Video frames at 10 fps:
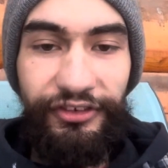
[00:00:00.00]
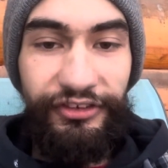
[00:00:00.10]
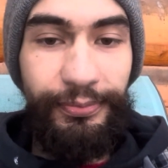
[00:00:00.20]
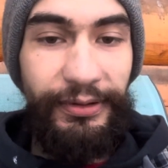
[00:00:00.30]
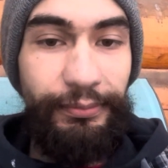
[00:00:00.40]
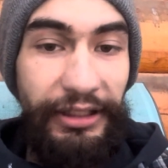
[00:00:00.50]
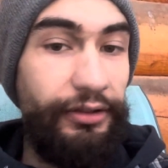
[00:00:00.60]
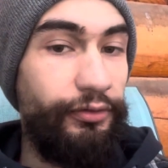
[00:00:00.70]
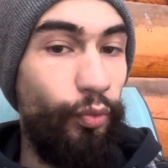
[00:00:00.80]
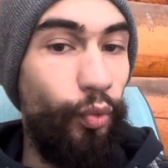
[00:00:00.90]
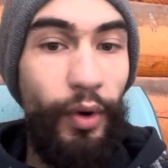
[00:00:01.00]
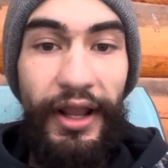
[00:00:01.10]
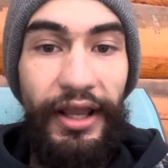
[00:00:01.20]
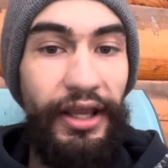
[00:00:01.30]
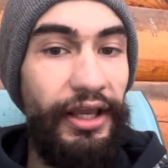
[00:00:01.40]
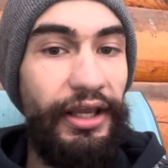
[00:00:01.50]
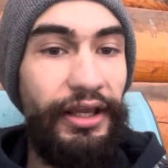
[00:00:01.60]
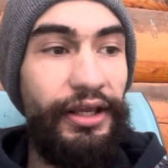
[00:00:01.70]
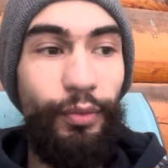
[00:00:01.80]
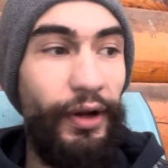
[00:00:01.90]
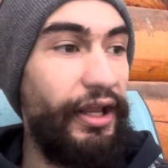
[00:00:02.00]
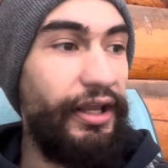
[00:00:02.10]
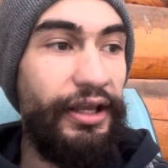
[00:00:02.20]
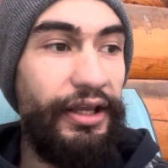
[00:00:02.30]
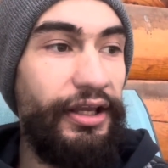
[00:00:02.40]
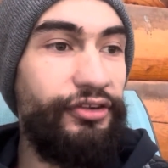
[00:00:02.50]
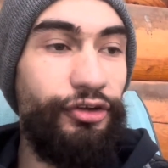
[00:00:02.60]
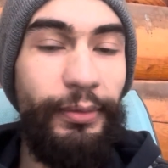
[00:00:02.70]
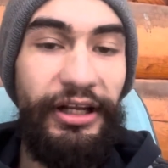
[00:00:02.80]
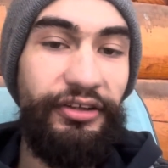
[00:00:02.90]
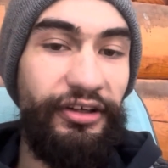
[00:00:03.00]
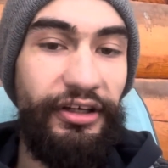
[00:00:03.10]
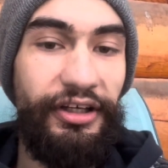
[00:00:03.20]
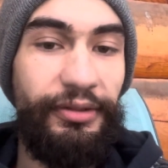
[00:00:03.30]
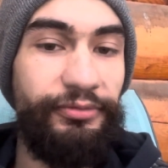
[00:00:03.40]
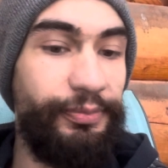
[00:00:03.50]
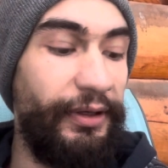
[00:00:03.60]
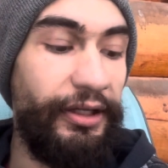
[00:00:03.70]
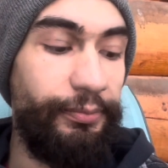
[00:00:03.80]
It's been beaten way too many times by